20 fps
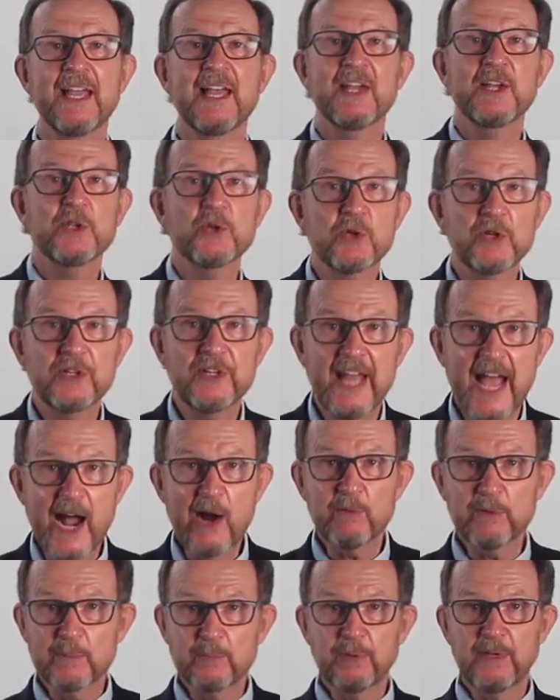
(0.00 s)
You can now
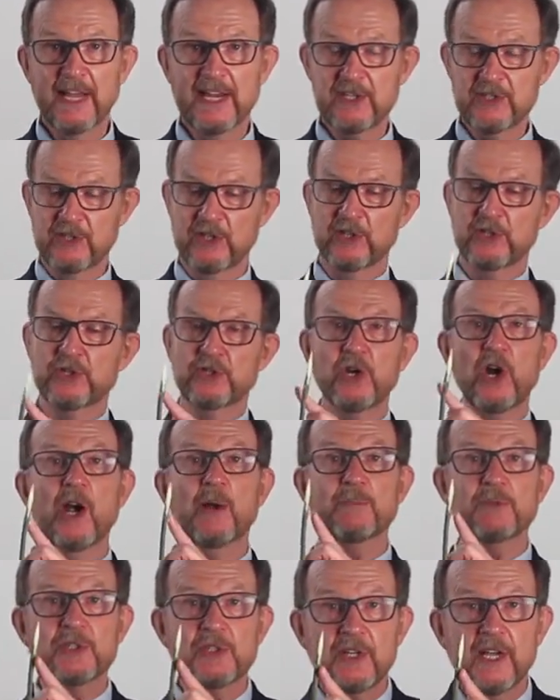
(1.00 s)
replace the
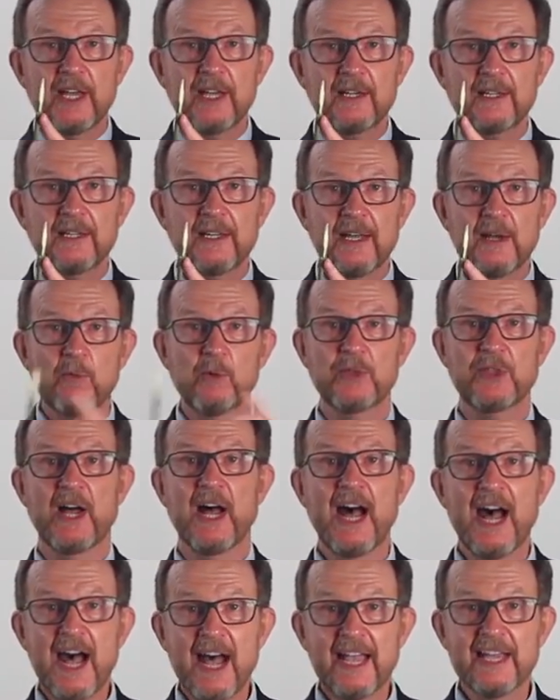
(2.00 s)
sharp stick with a
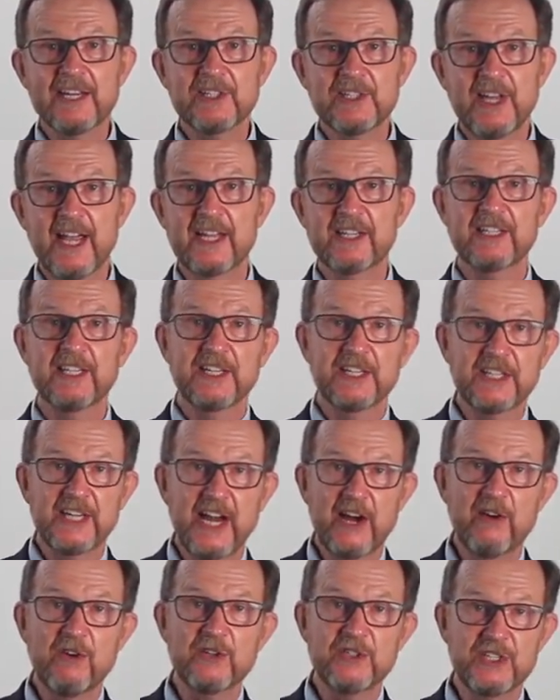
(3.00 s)
high-tech
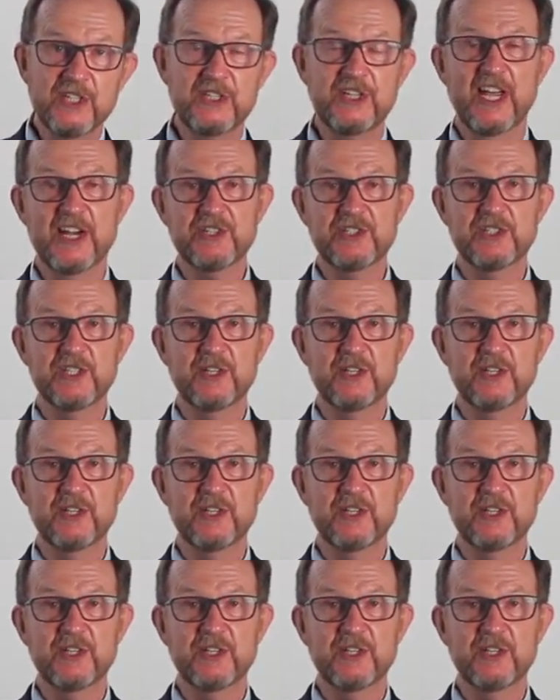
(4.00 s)
caries detection